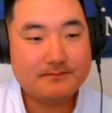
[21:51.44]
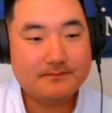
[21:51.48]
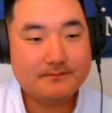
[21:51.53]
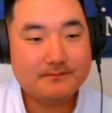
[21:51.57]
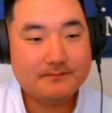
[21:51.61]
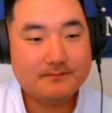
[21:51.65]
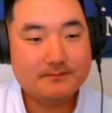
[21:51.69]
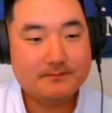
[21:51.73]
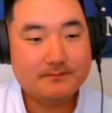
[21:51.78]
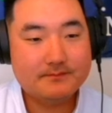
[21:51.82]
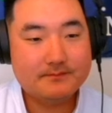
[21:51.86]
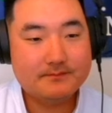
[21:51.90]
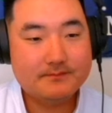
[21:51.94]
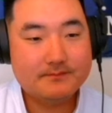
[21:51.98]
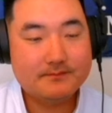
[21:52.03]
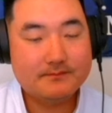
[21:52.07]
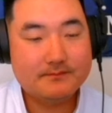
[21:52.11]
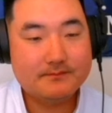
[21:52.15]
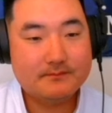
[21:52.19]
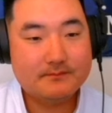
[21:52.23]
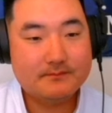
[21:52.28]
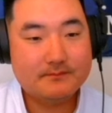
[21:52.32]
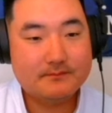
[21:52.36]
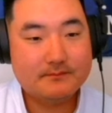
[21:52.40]

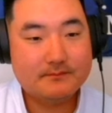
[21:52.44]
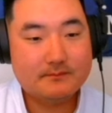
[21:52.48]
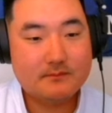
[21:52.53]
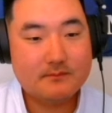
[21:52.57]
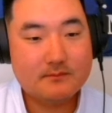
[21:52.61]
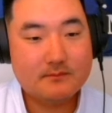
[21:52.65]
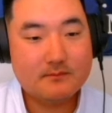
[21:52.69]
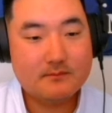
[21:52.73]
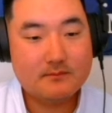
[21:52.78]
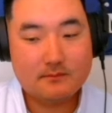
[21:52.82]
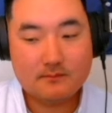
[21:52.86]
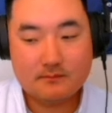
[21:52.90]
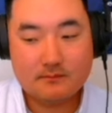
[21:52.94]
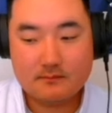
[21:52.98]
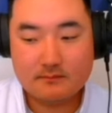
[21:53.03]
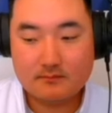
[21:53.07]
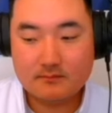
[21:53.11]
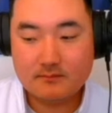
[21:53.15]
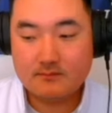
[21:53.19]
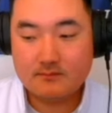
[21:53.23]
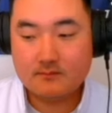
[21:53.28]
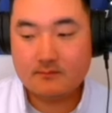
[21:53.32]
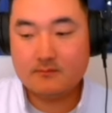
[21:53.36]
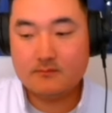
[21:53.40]

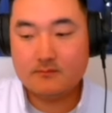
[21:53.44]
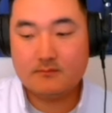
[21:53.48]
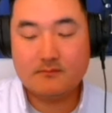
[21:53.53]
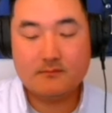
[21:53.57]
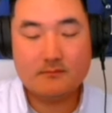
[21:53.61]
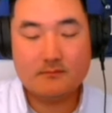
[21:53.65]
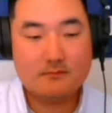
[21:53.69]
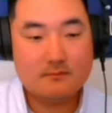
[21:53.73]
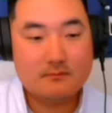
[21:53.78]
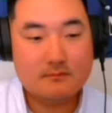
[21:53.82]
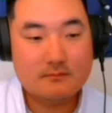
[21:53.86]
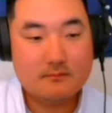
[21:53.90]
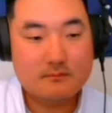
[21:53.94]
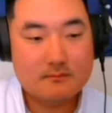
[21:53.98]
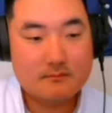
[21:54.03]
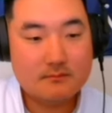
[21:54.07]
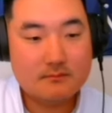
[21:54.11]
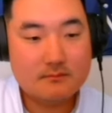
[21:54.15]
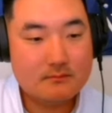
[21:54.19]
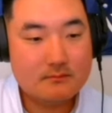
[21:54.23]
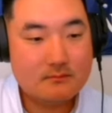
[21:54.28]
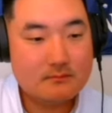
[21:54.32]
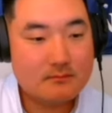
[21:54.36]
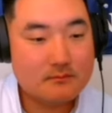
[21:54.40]

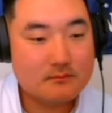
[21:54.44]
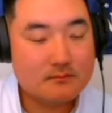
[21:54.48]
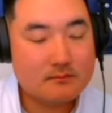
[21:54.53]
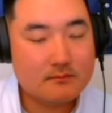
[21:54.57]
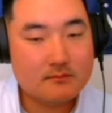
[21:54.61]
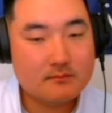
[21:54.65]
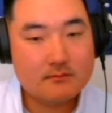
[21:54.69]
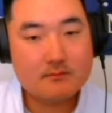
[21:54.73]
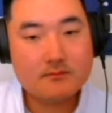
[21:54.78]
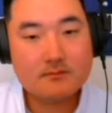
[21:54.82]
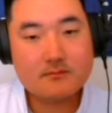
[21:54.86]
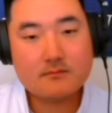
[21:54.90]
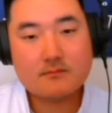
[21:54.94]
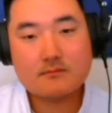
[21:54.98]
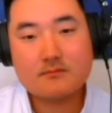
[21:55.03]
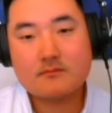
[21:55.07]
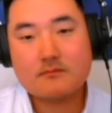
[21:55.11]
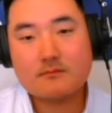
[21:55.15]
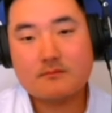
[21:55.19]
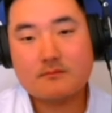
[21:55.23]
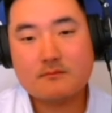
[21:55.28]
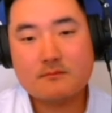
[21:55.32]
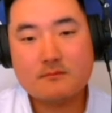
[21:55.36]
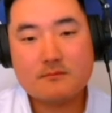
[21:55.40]

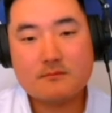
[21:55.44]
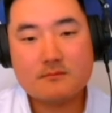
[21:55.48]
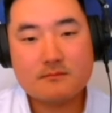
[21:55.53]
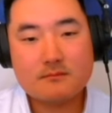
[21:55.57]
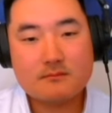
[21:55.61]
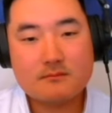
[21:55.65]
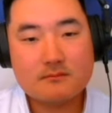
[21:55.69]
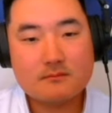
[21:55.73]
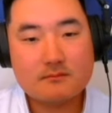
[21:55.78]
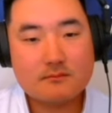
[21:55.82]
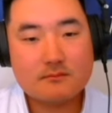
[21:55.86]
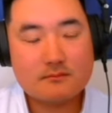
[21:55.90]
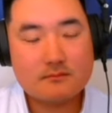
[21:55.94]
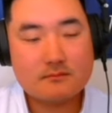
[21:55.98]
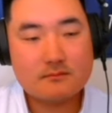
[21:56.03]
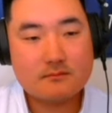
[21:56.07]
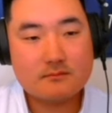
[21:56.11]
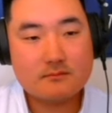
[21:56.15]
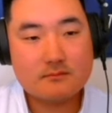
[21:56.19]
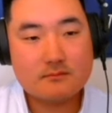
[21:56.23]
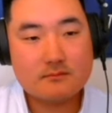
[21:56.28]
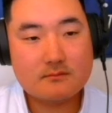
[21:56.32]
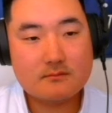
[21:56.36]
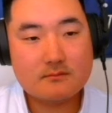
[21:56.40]

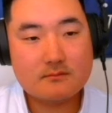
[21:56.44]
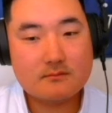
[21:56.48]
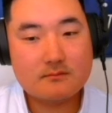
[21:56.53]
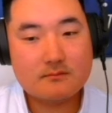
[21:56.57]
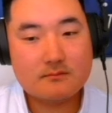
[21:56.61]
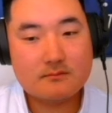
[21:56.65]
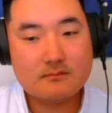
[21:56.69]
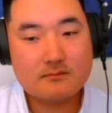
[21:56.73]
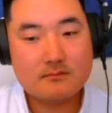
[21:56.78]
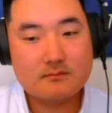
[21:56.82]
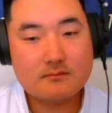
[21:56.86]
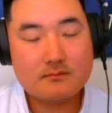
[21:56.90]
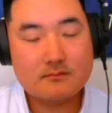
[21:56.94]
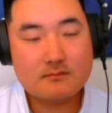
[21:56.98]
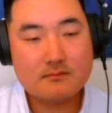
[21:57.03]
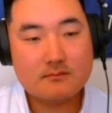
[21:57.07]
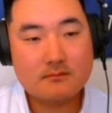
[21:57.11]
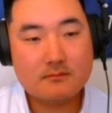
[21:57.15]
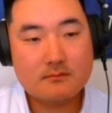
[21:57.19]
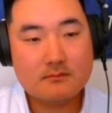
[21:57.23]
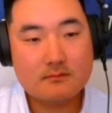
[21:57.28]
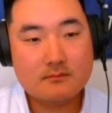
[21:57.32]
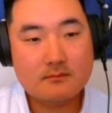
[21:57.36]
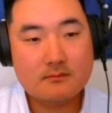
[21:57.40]

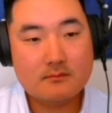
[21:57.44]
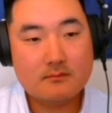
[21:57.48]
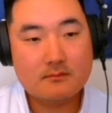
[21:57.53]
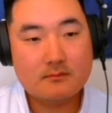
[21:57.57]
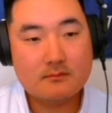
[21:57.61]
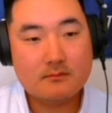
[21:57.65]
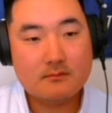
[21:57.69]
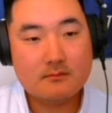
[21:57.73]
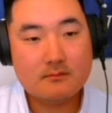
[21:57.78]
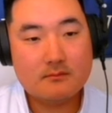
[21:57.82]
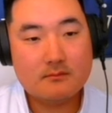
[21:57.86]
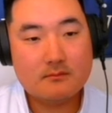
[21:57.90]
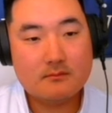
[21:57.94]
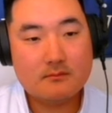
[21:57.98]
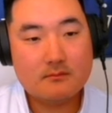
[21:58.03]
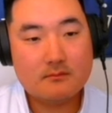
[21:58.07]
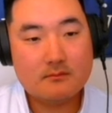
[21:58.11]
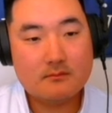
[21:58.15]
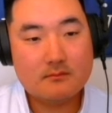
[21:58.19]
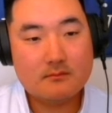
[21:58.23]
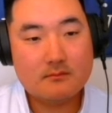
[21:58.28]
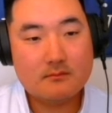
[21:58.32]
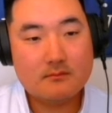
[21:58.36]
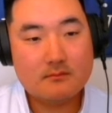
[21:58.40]

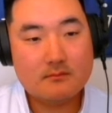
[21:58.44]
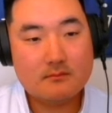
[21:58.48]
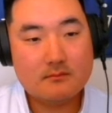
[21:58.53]
(silent)